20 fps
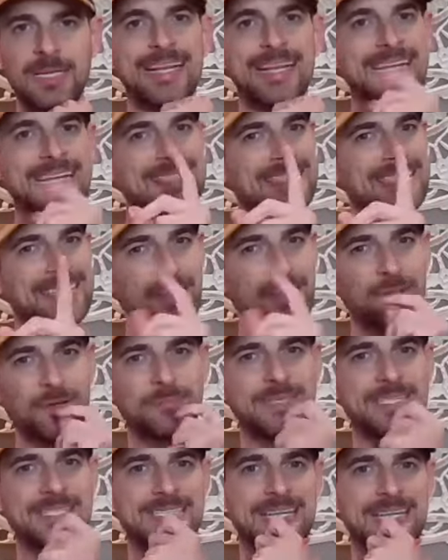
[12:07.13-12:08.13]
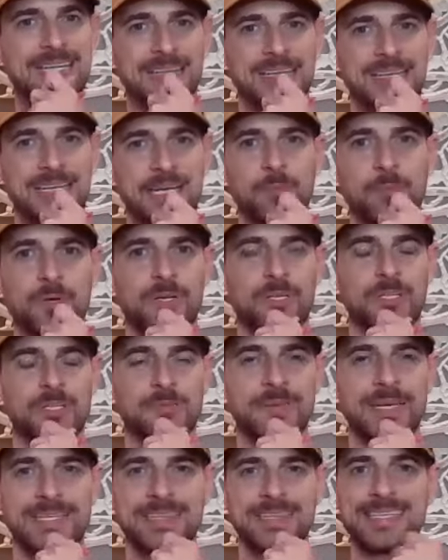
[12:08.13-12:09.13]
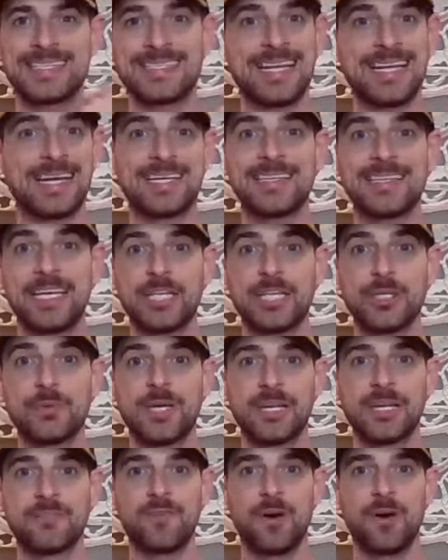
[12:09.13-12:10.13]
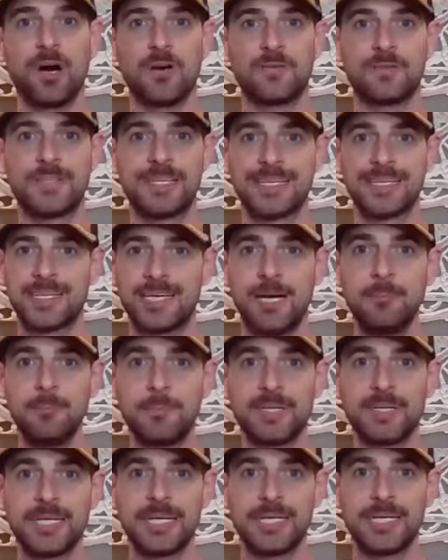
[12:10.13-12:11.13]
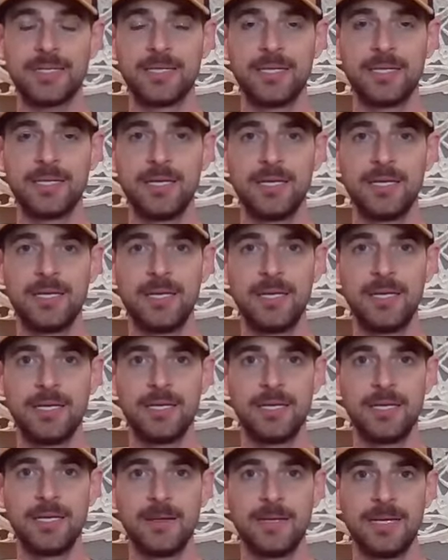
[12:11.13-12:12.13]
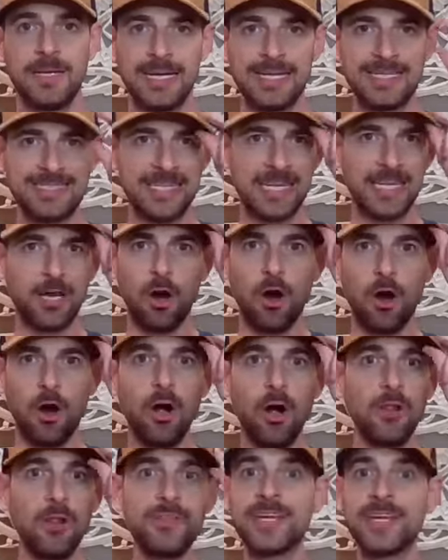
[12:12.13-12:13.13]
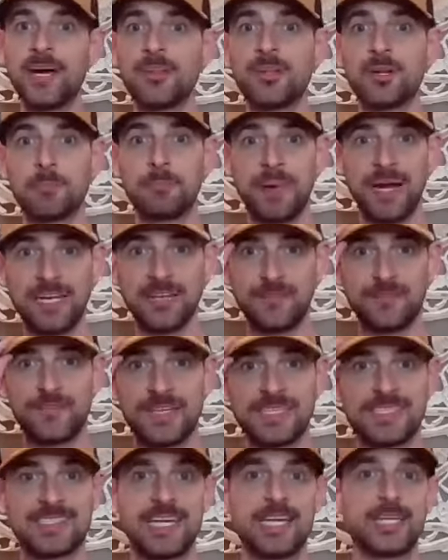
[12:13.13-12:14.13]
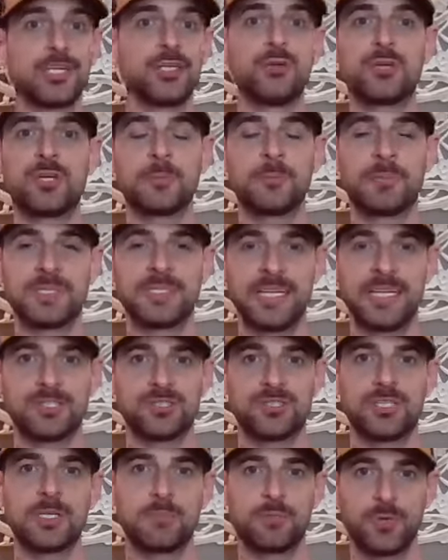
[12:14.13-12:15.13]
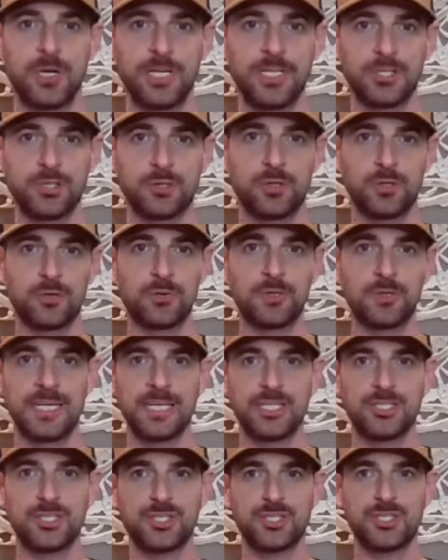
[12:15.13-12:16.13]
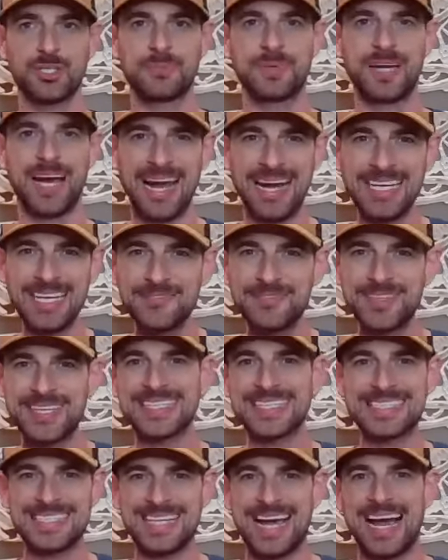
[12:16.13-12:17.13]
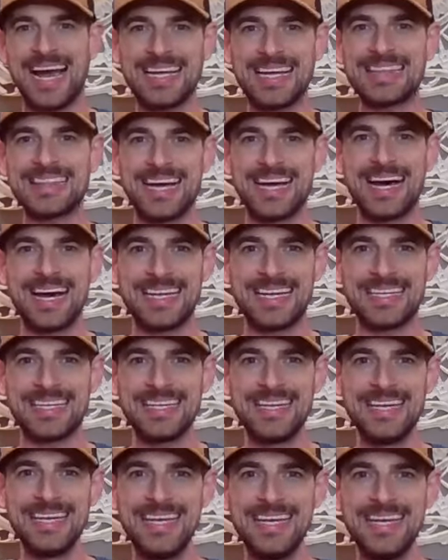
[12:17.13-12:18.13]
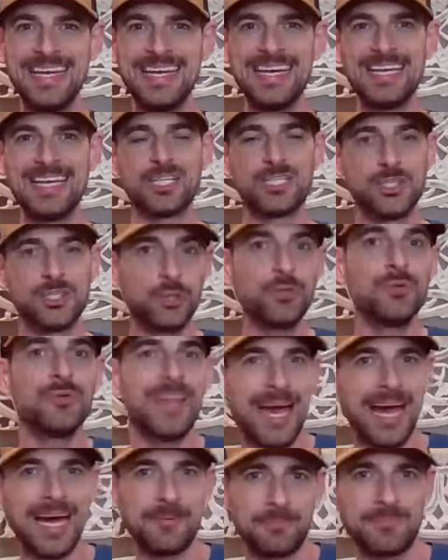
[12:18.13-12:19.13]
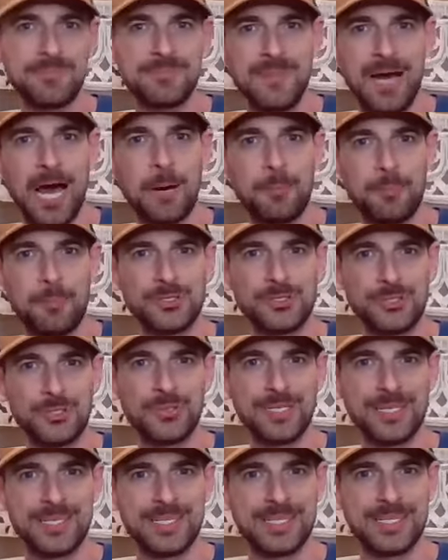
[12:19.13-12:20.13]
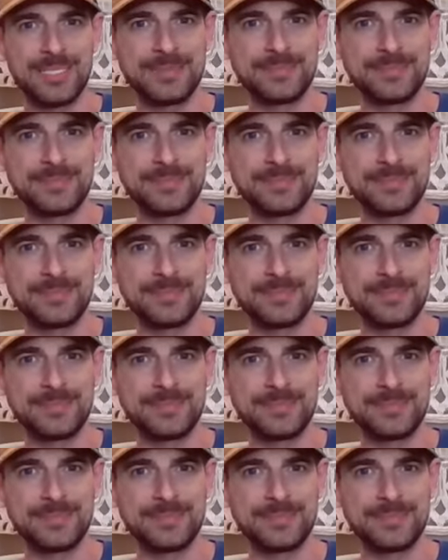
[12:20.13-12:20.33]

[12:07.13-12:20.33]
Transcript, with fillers: That's another mistake that networkers make. The second that you get involved in a company, it's like all the other benefits that you could potentially bring to a relationship kind of get sidelined to that opportunity.